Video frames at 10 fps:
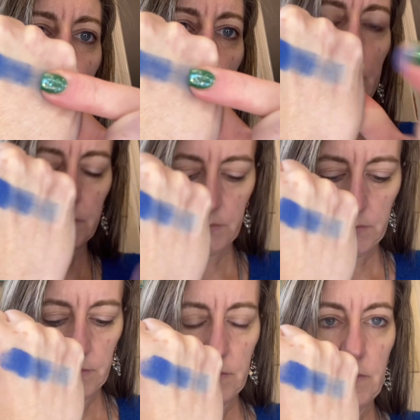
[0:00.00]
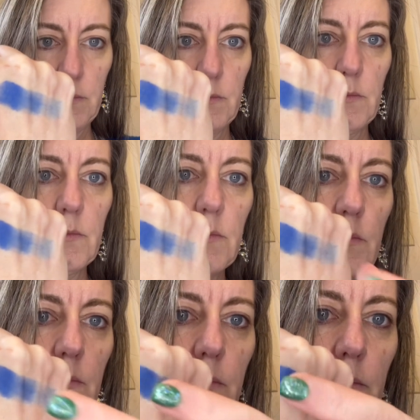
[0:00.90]

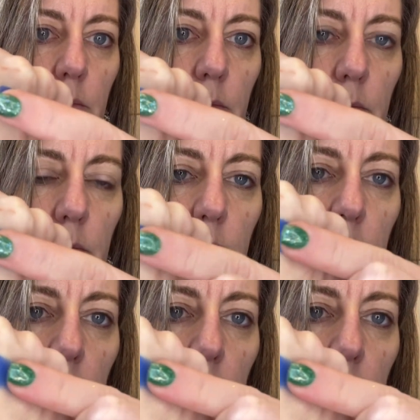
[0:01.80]
(no one is talking)